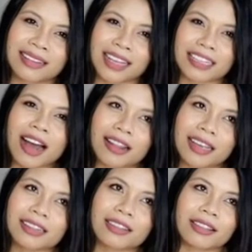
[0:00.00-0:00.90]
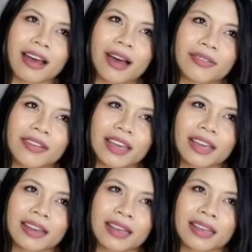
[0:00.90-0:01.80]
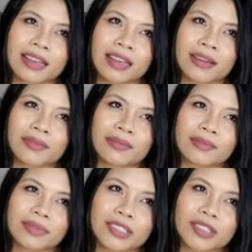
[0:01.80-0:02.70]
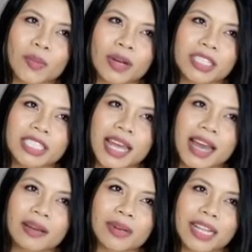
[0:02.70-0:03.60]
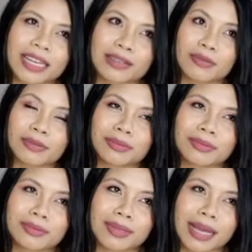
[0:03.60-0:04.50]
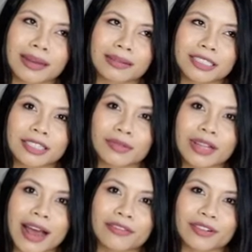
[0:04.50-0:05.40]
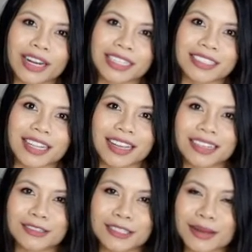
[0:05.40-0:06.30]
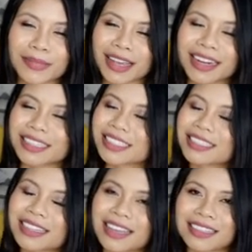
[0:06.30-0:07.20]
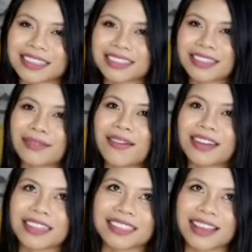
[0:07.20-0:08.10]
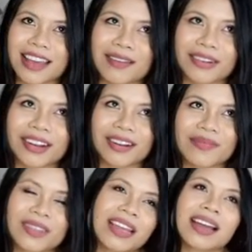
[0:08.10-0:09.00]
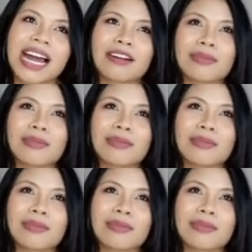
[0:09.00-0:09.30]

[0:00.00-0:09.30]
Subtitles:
like not like laughing so much yet, but like she would laugh for like a second or something, and it's the funniest thing ever. I